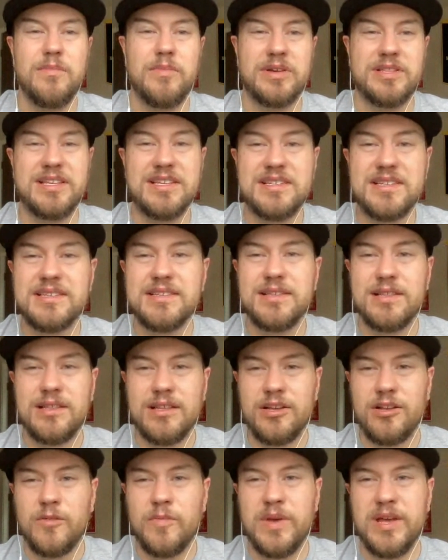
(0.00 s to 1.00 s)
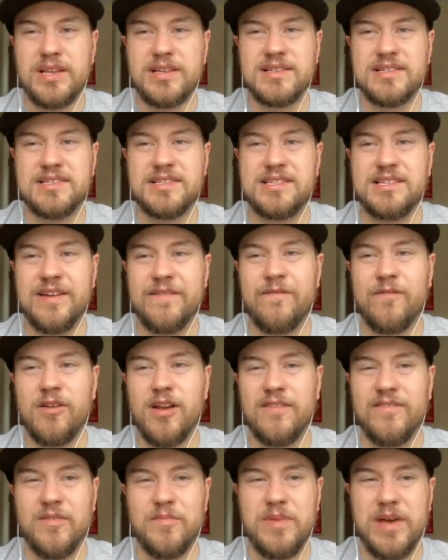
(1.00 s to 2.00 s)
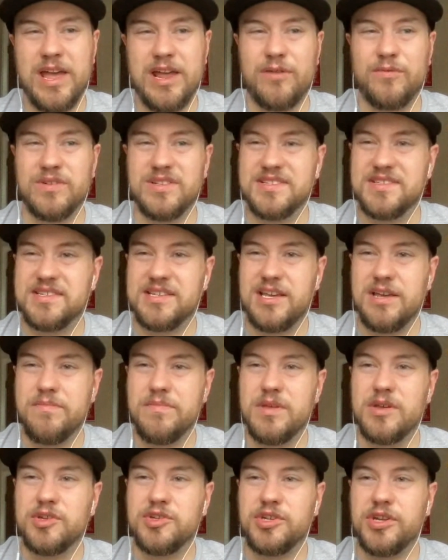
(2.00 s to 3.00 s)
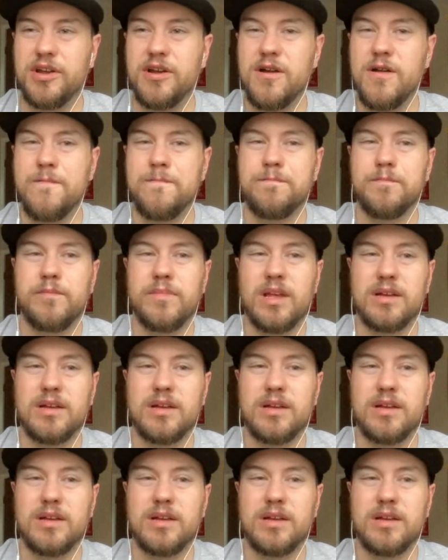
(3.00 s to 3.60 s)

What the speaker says: But this is a little bit different of a Penguins team this year.